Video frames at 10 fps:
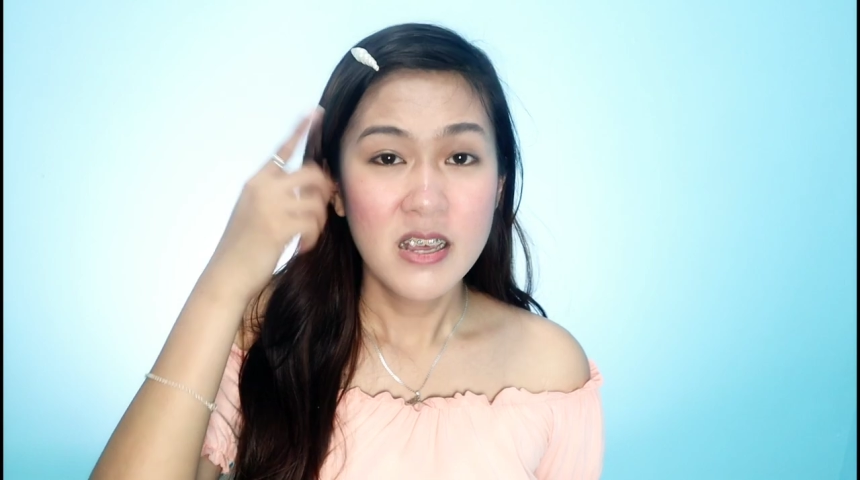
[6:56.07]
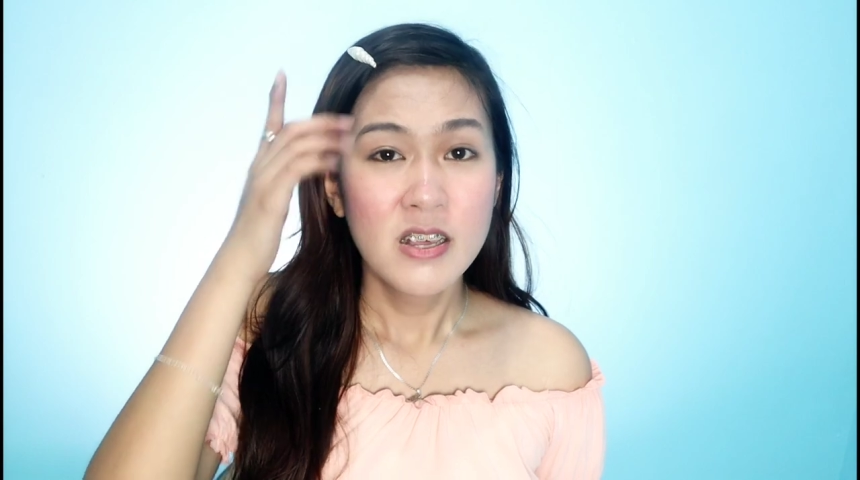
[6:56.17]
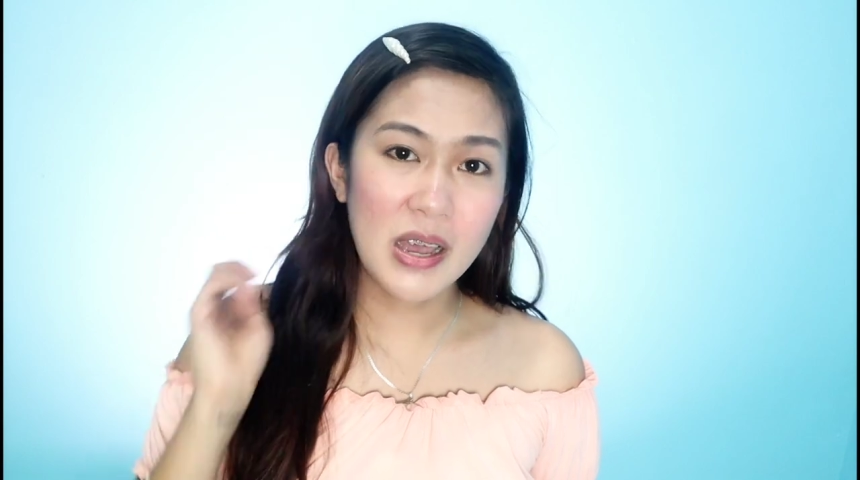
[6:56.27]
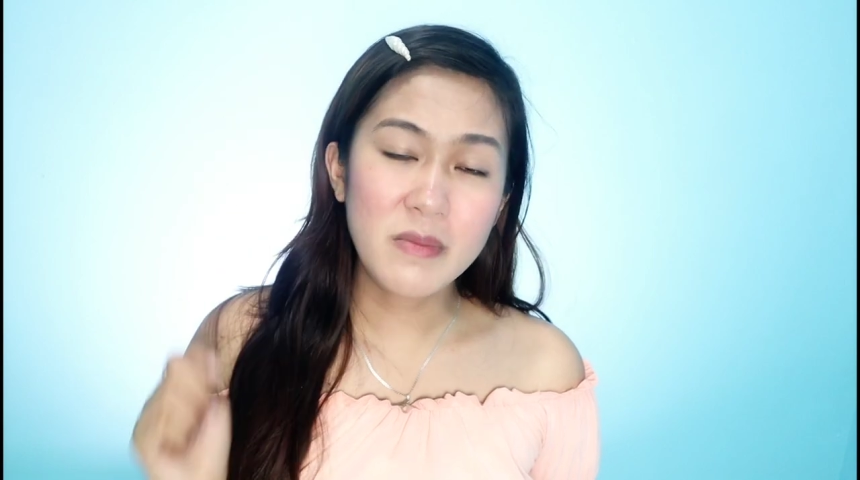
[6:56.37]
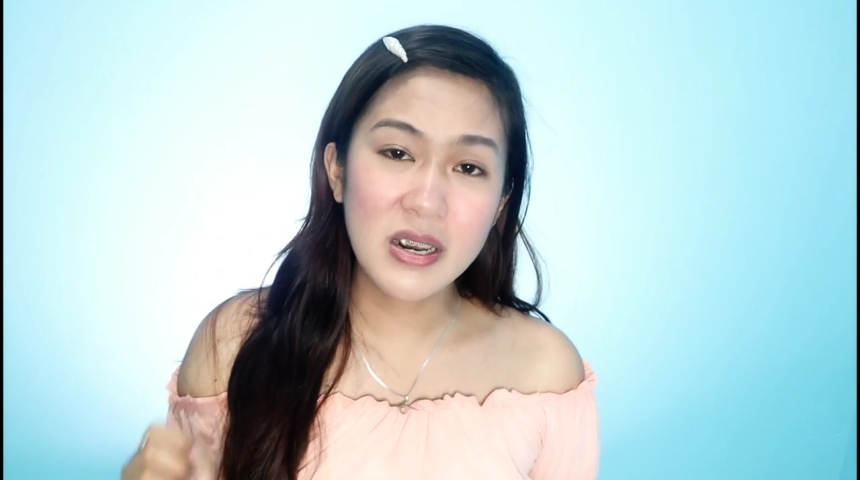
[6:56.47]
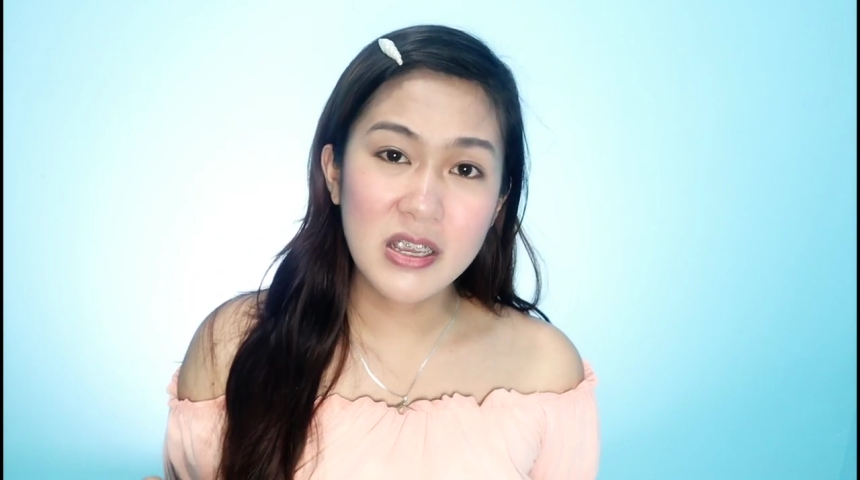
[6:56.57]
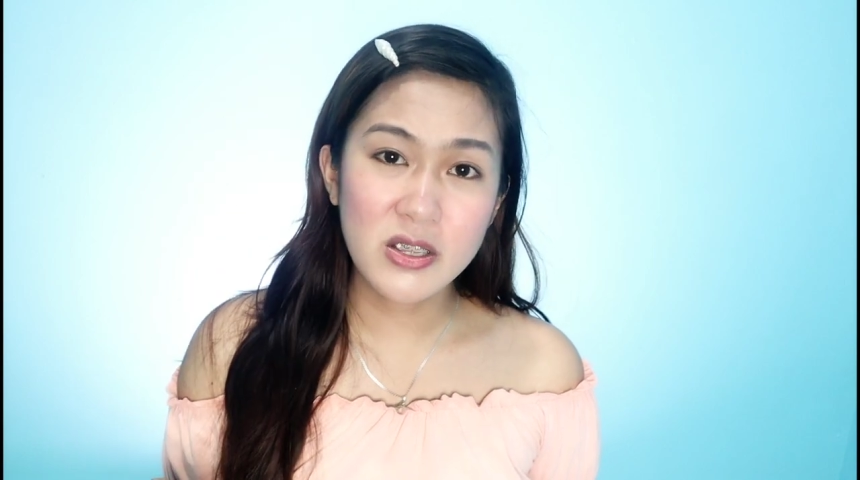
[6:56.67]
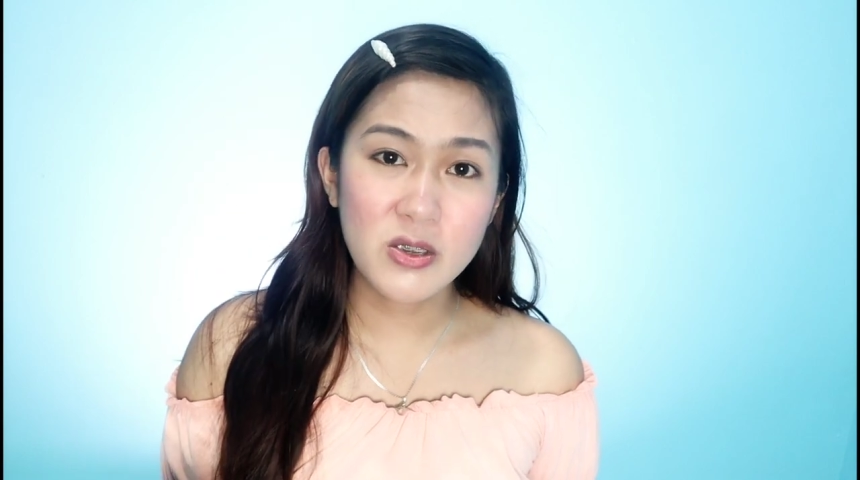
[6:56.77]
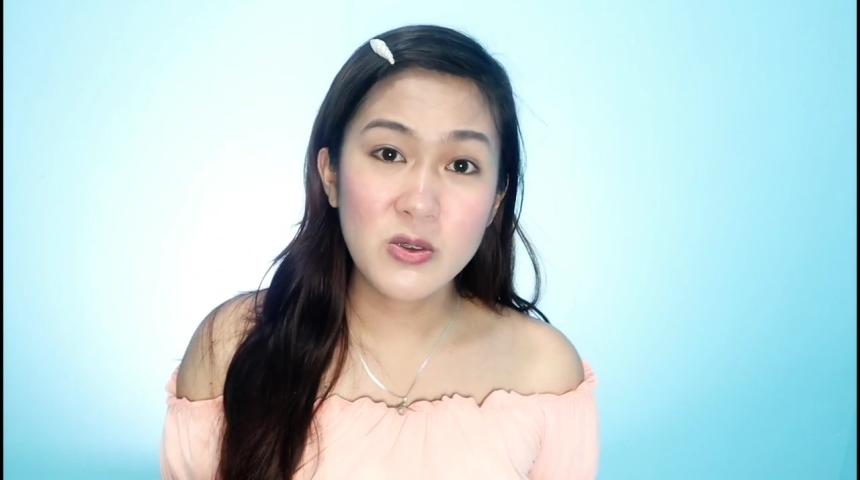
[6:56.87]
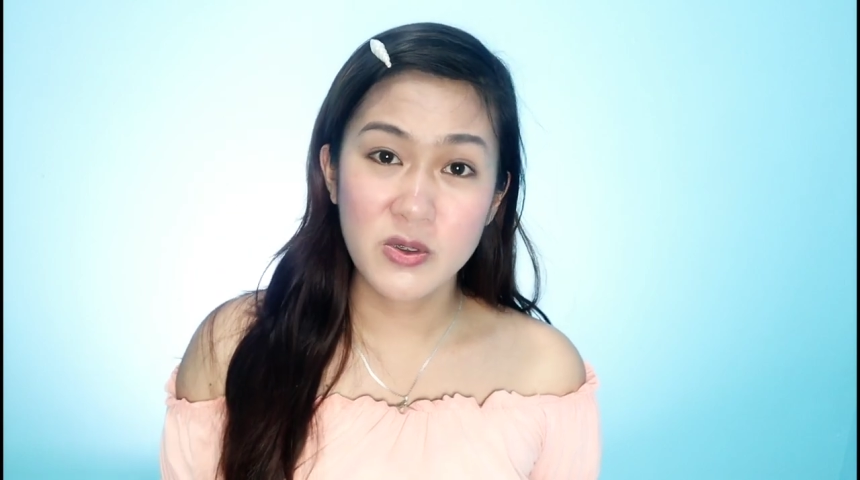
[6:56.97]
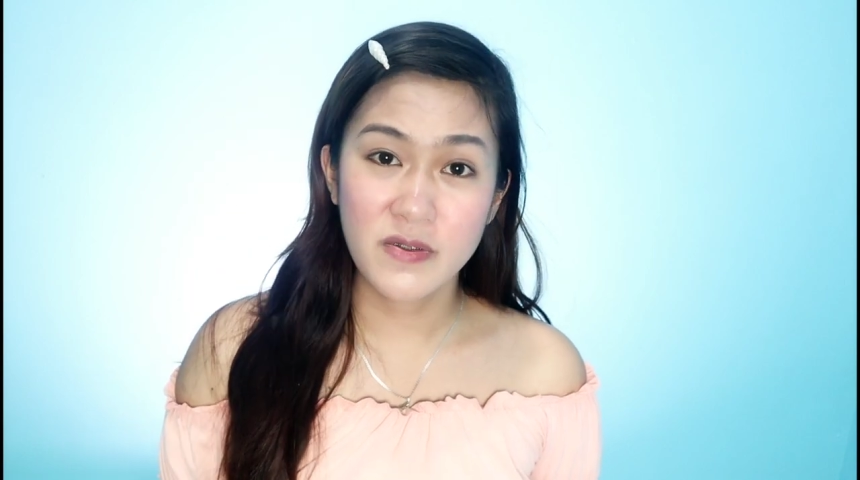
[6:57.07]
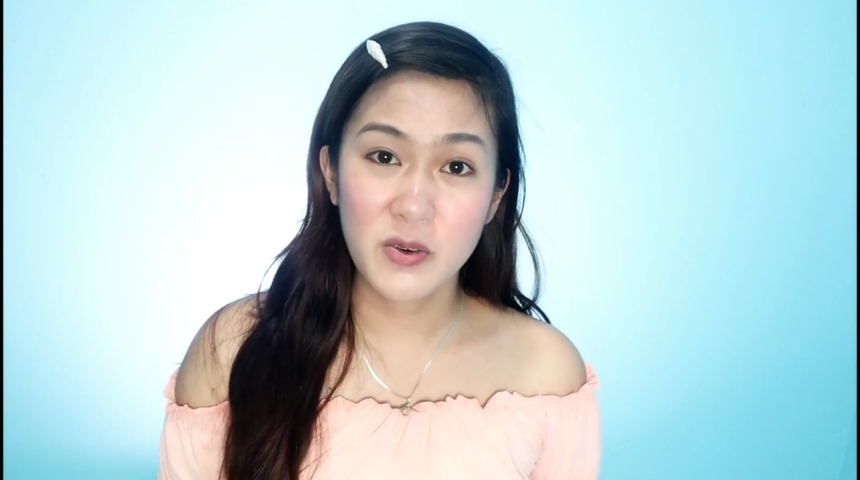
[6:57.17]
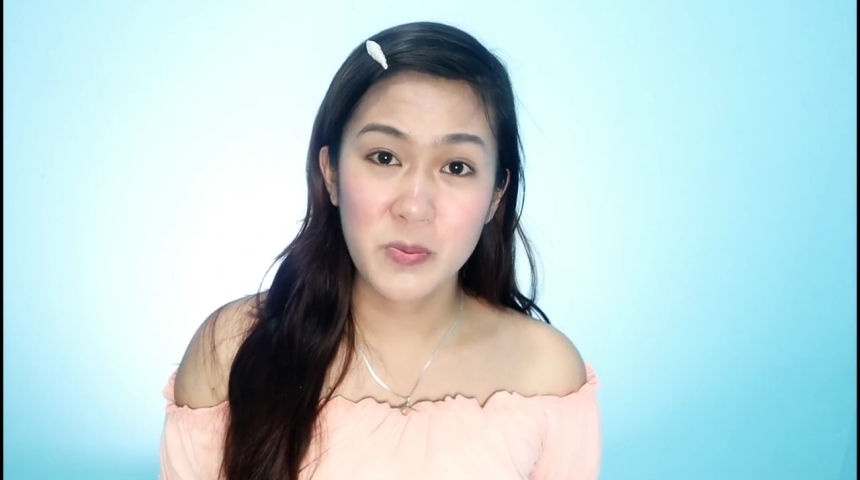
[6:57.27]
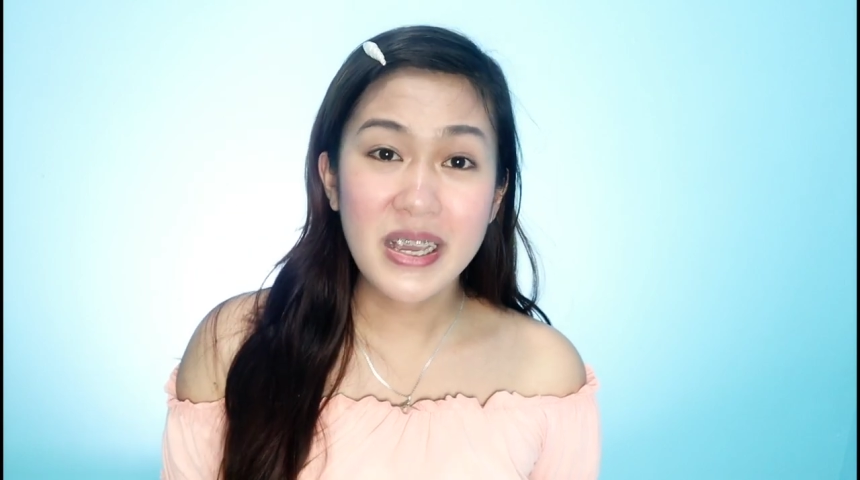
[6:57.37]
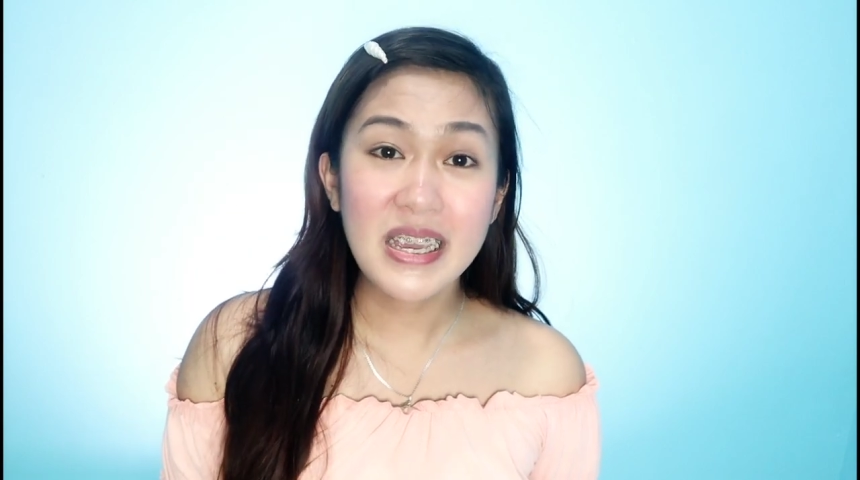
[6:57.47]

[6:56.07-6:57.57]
What I'm gonna use for my